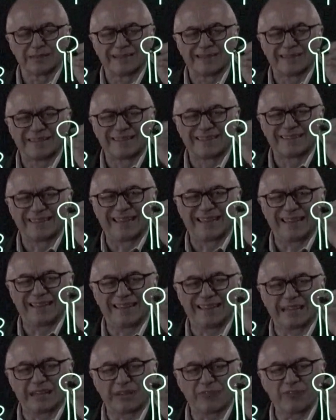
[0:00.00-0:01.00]
the
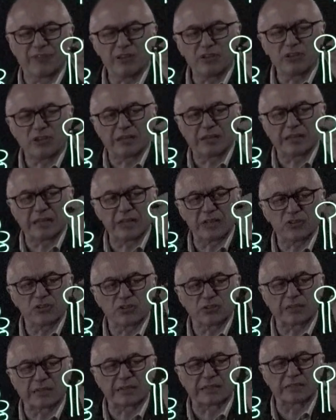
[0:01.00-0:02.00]
interfacial tension
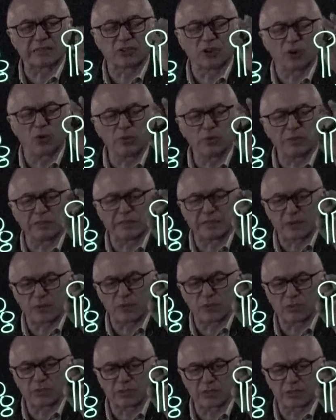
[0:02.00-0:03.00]
that is holding that
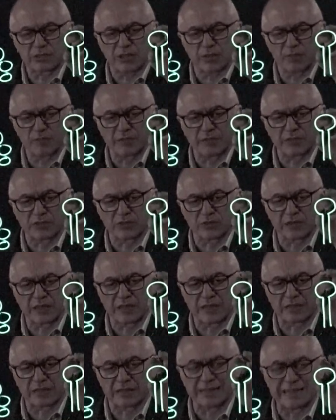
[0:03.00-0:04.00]
water droplet
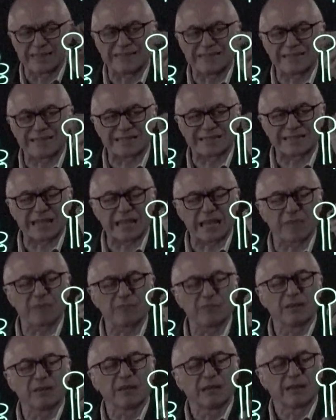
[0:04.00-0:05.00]
together is the same
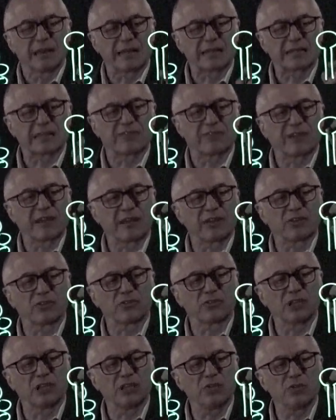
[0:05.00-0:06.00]
as if I
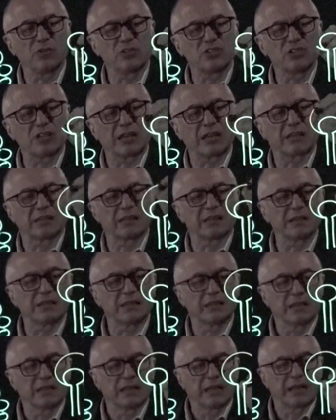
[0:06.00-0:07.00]
continue injecting
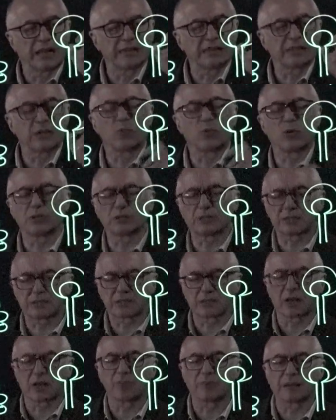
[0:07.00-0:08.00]
and the water
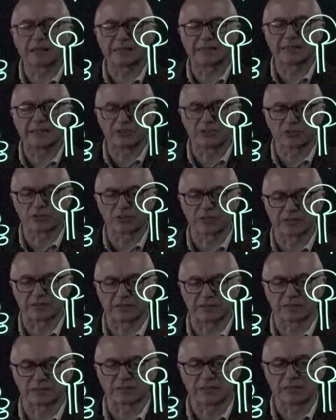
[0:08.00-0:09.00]
droplet
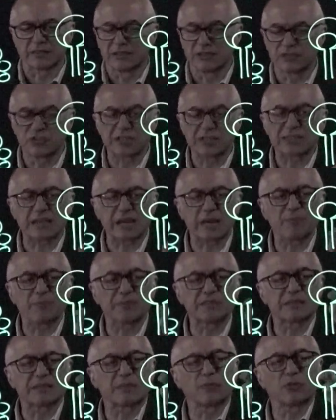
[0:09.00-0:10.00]
increases. It just happens
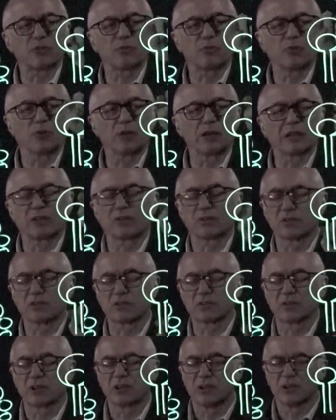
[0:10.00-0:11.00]
that more molecules
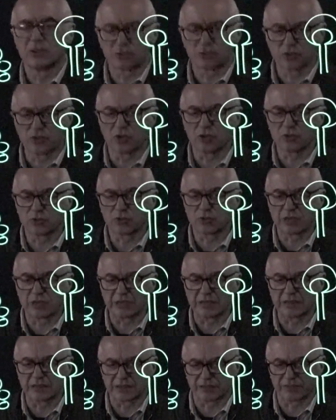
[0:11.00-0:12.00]
go to the
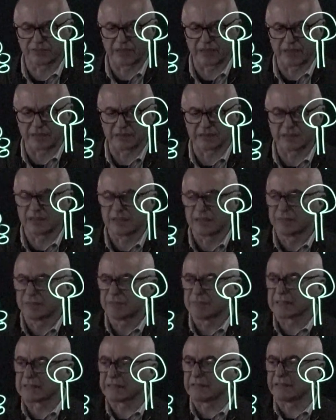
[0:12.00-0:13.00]
interface,
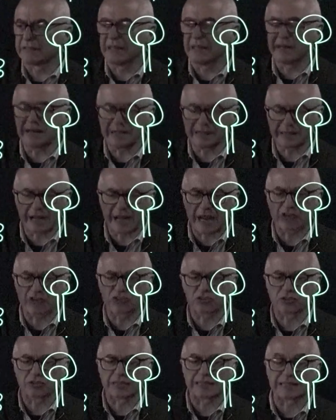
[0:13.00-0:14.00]
but it's their attraction
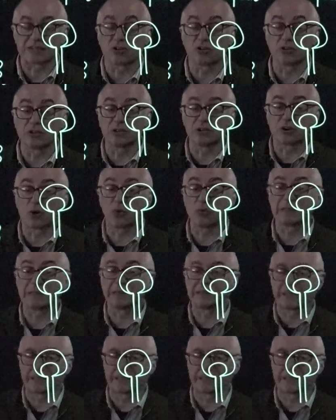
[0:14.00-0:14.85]
that is holding that